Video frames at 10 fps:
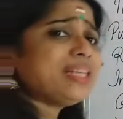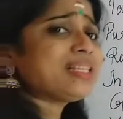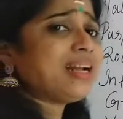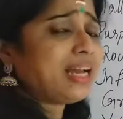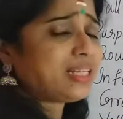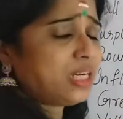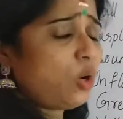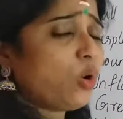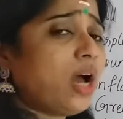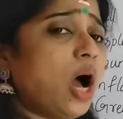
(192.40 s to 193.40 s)
he selected
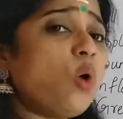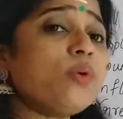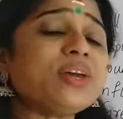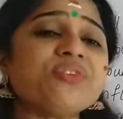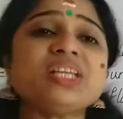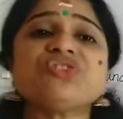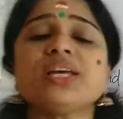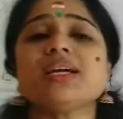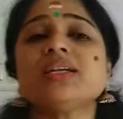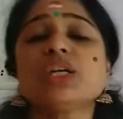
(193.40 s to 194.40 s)
or how he reached
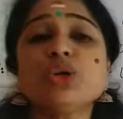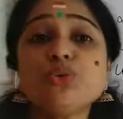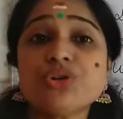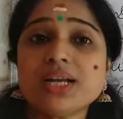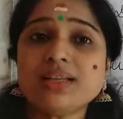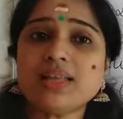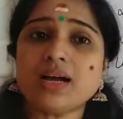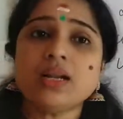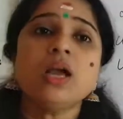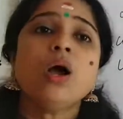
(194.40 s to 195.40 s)
a conclusion
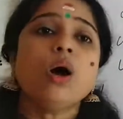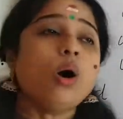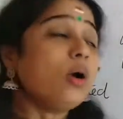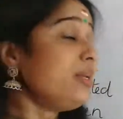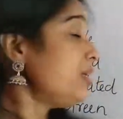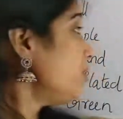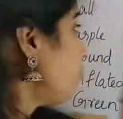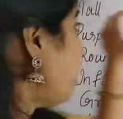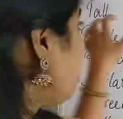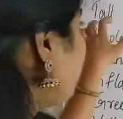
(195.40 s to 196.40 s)
that only
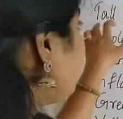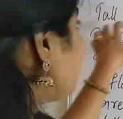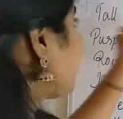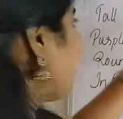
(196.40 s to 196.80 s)
one of these